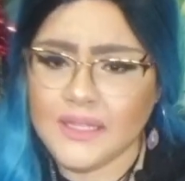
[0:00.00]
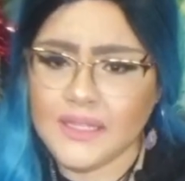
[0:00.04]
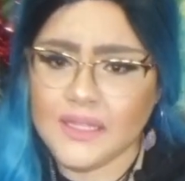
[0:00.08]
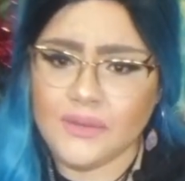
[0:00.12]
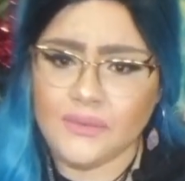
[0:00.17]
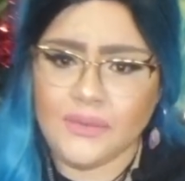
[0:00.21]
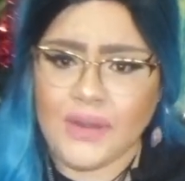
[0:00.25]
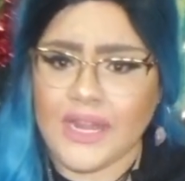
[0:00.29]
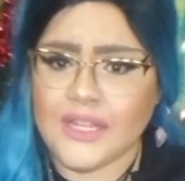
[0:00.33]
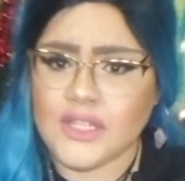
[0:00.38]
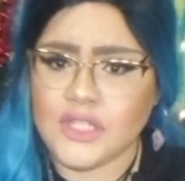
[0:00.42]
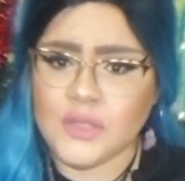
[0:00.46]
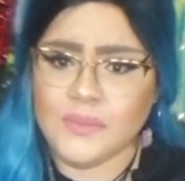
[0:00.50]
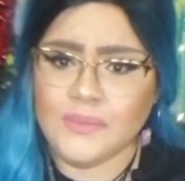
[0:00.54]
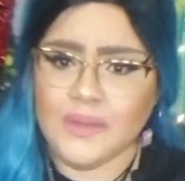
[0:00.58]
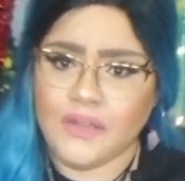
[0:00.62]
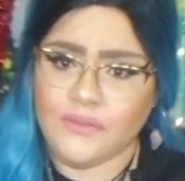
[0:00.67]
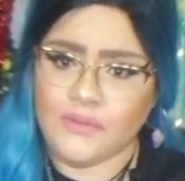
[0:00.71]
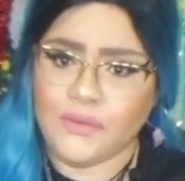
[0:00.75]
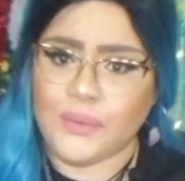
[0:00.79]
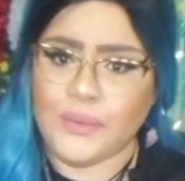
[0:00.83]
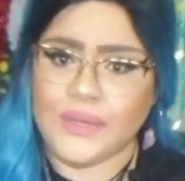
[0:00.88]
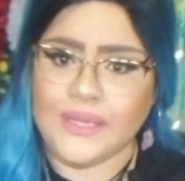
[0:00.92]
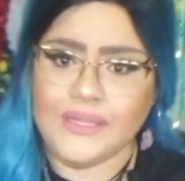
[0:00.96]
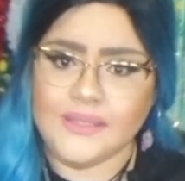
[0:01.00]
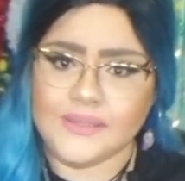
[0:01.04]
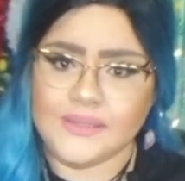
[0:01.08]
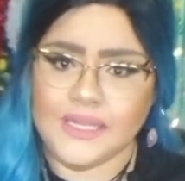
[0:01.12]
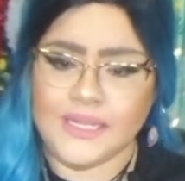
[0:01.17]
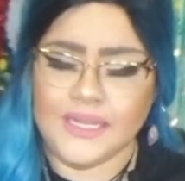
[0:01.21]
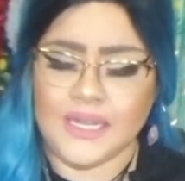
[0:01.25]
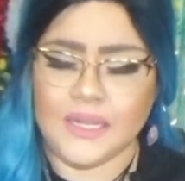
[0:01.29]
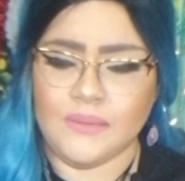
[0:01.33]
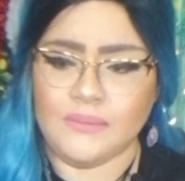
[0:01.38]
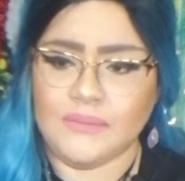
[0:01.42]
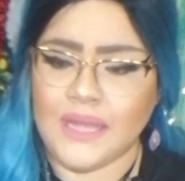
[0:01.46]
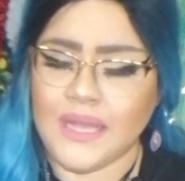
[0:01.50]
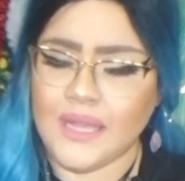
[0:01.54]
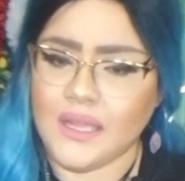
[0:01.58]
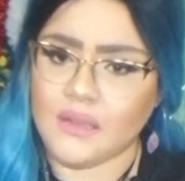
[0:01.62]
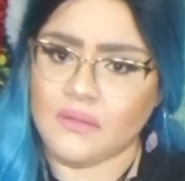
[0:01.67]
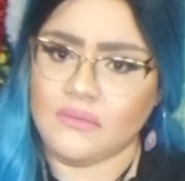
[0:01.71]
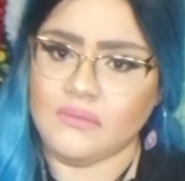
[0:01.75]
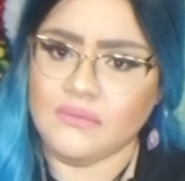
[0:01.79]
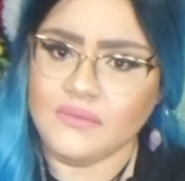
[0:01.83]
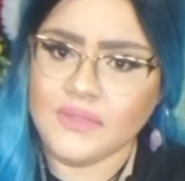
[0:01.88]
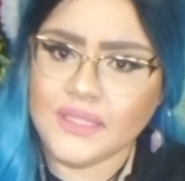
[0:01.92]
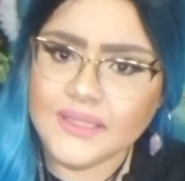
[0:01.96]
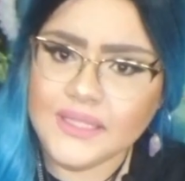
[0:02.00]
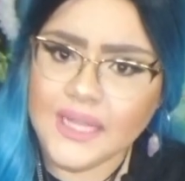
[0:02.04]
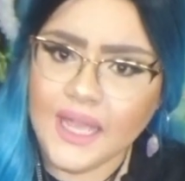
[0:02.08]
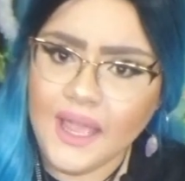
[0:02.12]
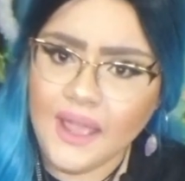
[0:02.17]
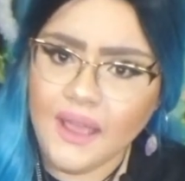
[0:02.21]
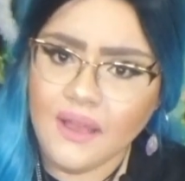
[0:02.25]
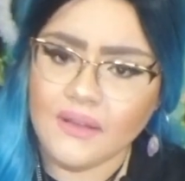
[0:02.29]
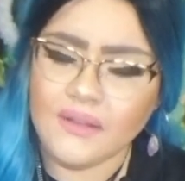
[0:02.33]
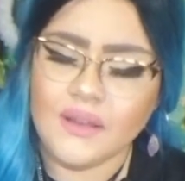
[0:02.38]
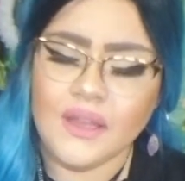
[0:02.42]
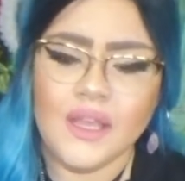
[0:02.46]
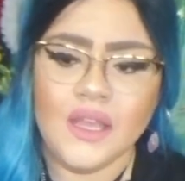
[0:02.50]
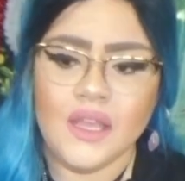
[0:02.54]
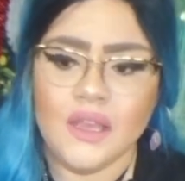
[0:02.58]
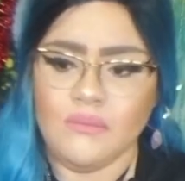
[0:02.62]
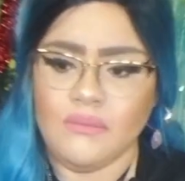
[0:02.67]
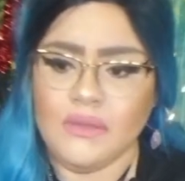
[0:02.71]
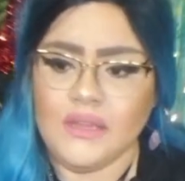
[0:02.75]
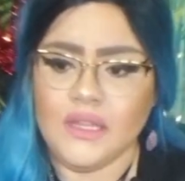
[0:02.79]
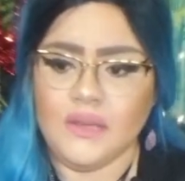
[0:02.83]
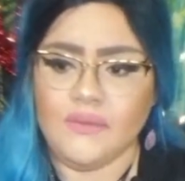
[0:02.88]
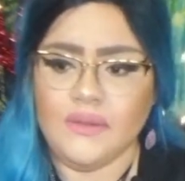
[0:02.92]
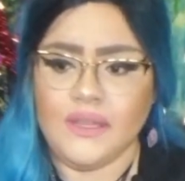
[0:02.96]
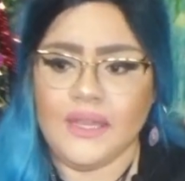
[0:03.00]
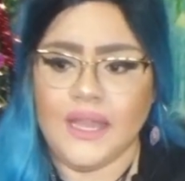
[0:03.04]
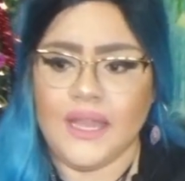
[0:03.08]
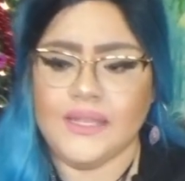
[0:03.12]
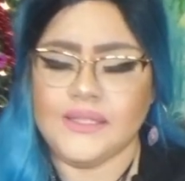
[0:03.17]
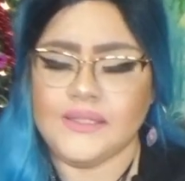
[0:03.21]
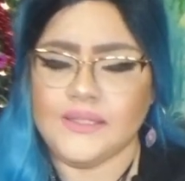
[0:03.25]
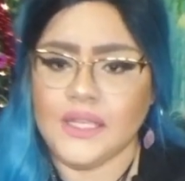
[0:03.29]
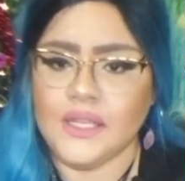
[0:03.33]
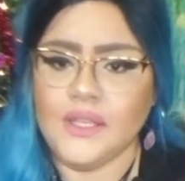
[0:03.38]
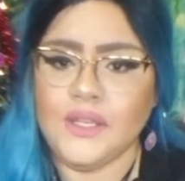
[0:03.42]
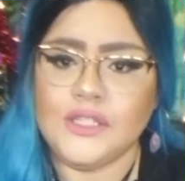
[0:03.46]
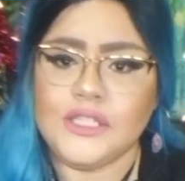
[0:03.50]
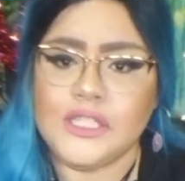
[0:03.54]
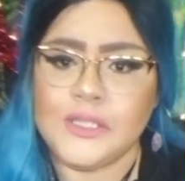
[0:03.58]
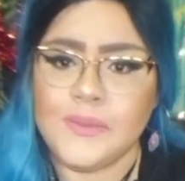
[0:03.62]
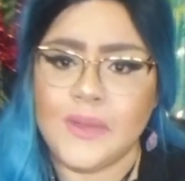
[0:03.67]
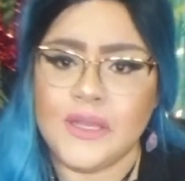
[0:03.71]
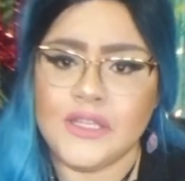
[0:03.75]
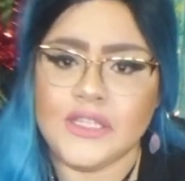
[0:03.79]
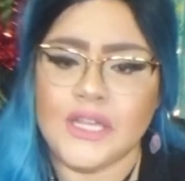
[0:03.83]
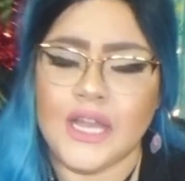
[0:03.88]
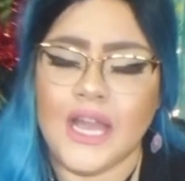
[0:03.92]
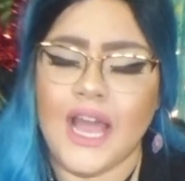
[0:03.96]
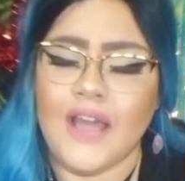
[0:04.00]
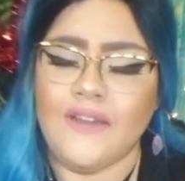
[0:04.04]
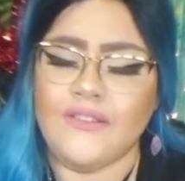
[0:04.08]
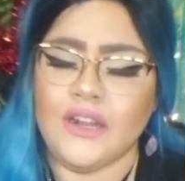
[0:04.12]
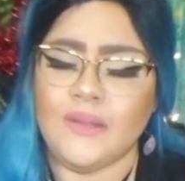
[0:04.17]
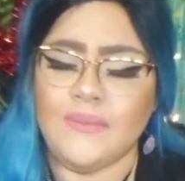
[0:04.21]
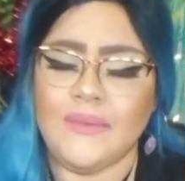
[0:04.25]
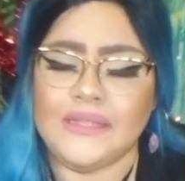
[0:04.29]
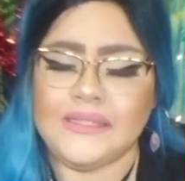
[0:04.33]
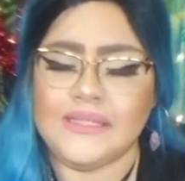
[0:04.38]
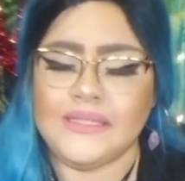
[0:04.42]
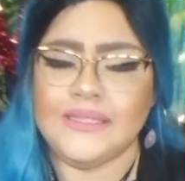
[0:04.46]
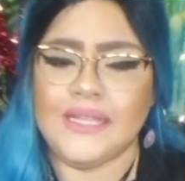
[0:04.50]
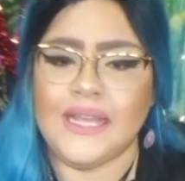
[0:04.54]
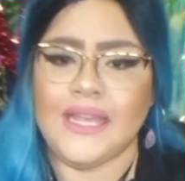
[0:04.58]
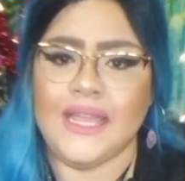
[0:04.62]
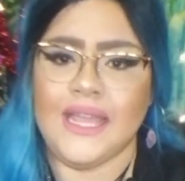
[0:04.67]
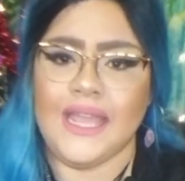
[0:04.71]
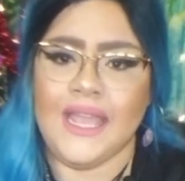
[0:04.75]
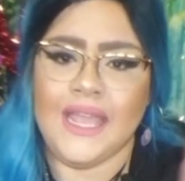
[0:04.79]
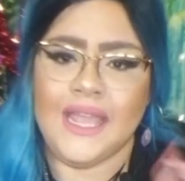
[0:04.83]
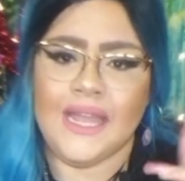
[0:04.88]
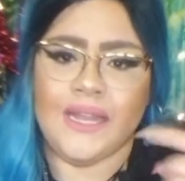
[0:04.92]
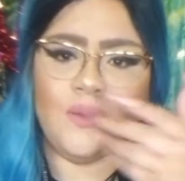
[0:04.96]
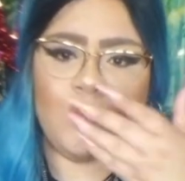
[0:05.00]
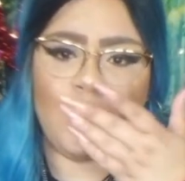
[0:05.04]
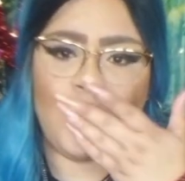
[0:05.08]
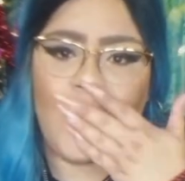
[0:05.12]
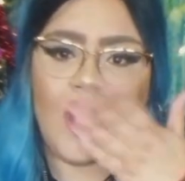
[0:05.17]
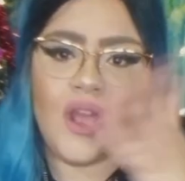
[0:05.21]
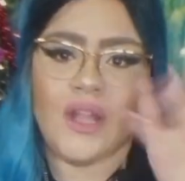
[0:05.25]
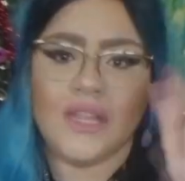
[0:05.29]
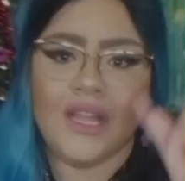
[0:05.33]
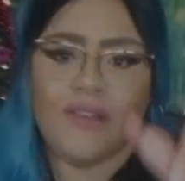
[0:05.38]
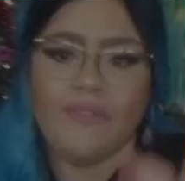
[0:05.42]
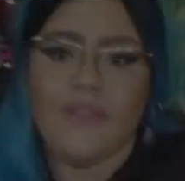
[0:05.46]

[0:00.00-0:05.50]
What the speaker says: right to my voice, and I'm like, what the hell? But either way, guys, thank you so much. Have an amazing day and love